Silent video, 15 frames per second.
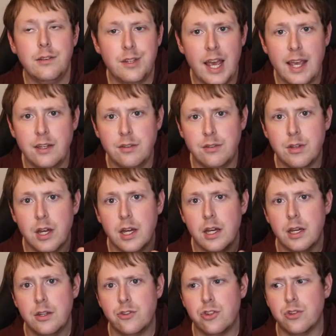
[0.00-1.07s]
taste,
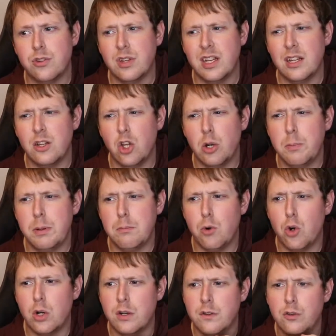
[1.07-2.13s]
it's just like a little bit
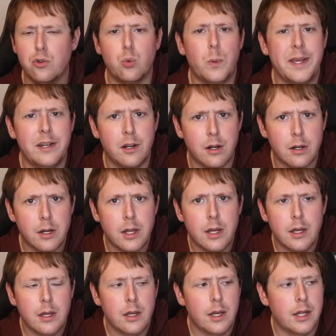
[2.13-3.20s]
more sweeter.
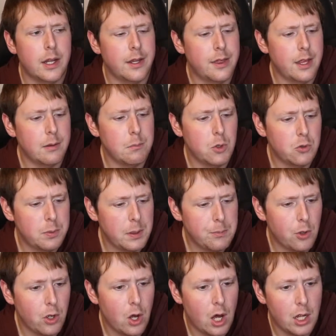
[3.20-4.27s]
And I think most
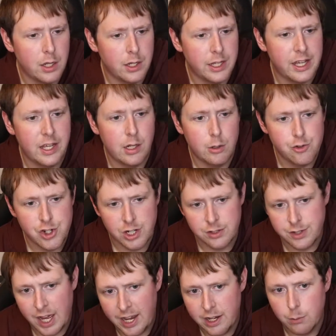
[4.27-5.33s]
people on a ketogenic
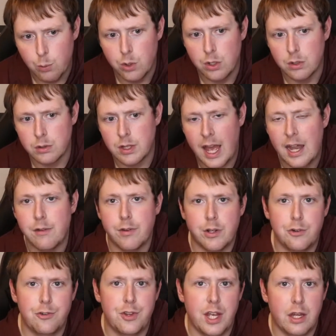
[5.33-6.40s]
diet will kind of
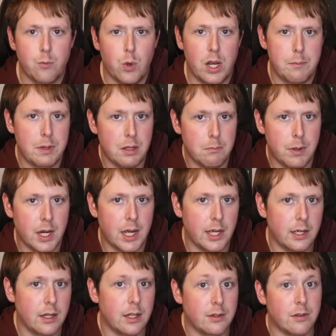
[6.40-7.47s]
understand what I mean
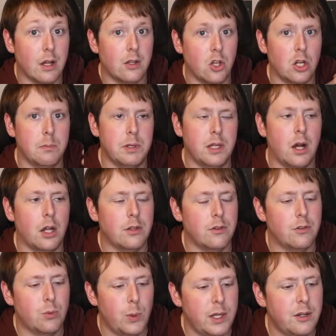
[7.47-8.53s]
by it's a little bit on the
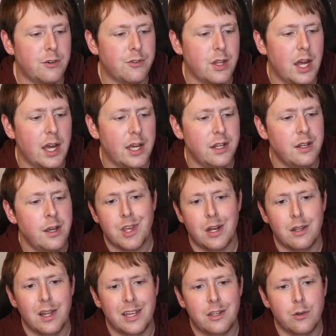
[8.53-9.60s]
sweeter side. Kind
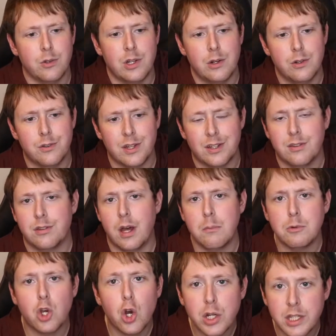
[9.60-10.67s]
of like you'll notice like
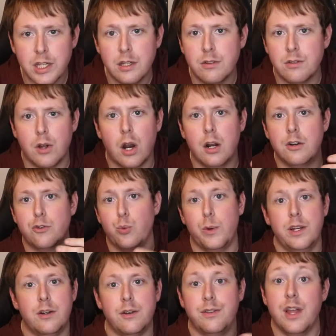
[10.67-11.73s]
some cookies are
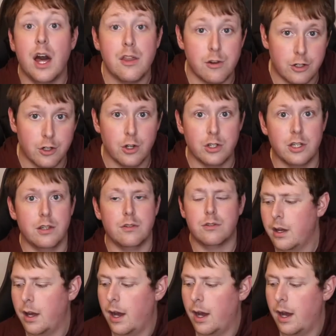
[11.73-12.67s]
sweeter than other cookies,